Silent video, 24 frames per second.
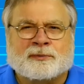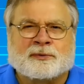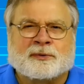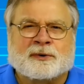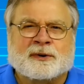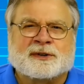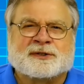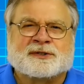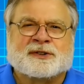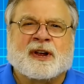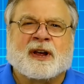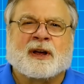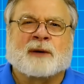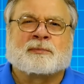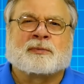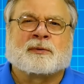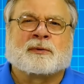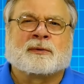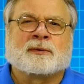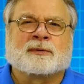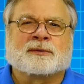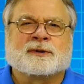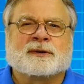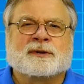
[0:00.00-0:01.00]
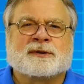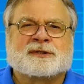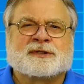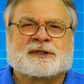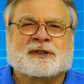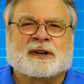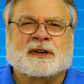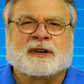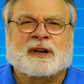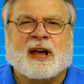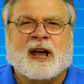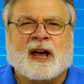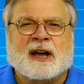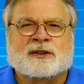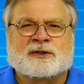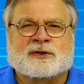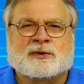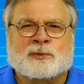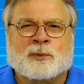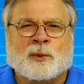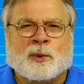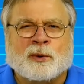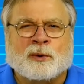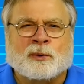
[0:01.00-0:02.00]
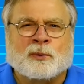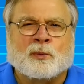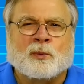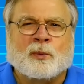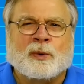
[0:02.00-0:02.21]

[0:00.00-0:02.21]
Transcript: for example, using actual